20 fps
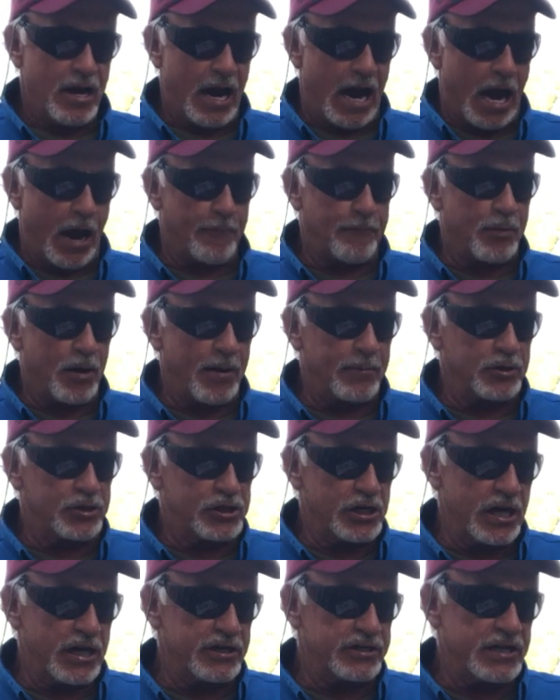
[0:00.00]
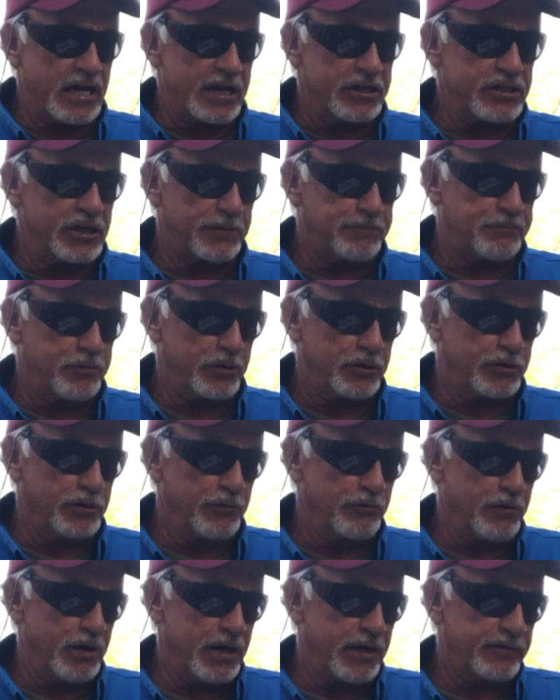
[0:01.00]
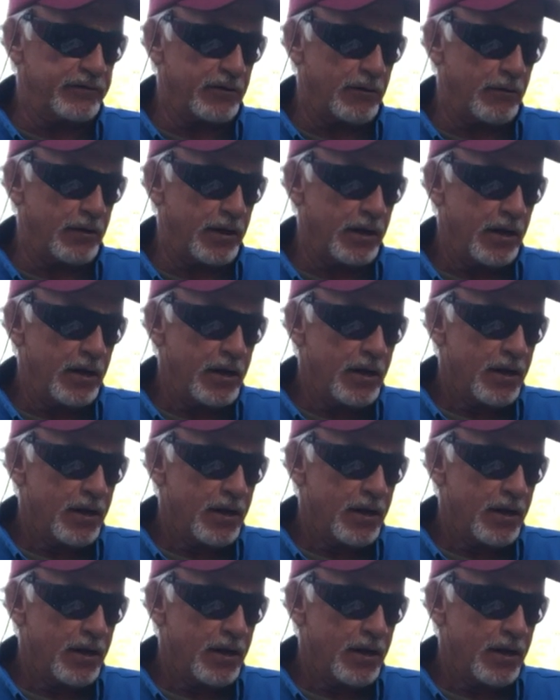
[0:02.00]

I'll probably change that and just put 2 rigs on it.